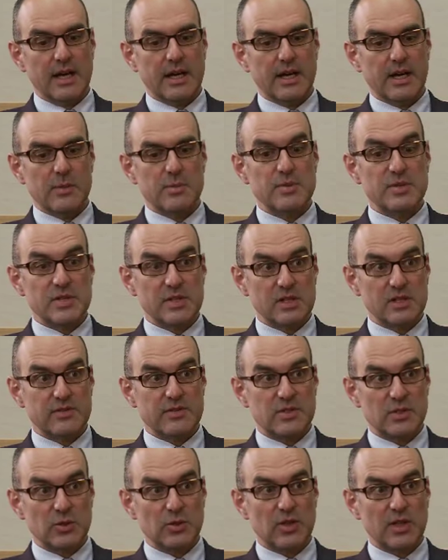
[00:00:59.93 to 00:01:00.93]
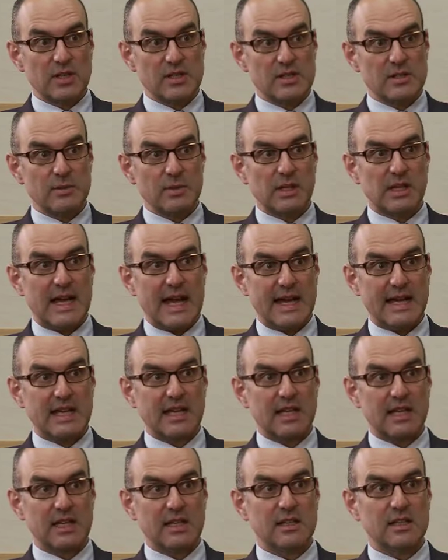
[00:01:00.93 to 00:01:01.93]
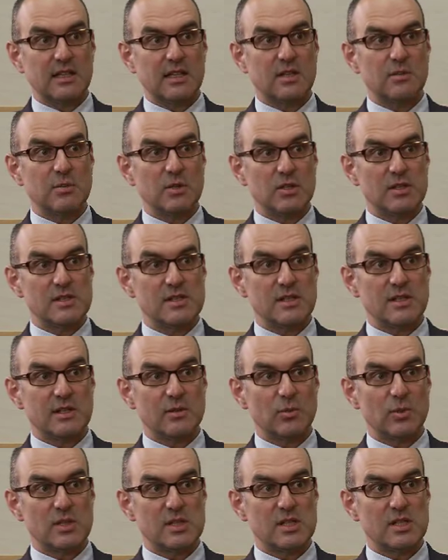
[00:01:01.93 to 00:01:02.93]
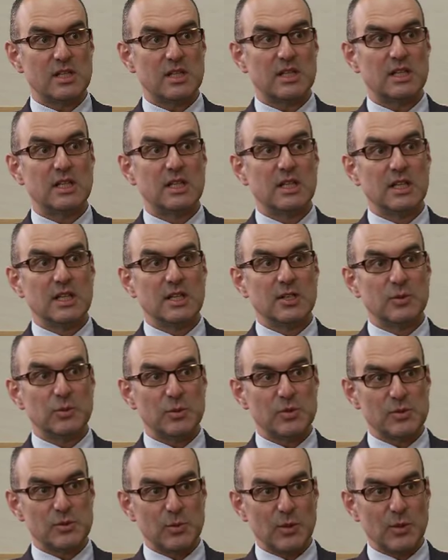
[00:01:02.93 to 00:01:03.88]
observed two things that were lacking in the community in which he was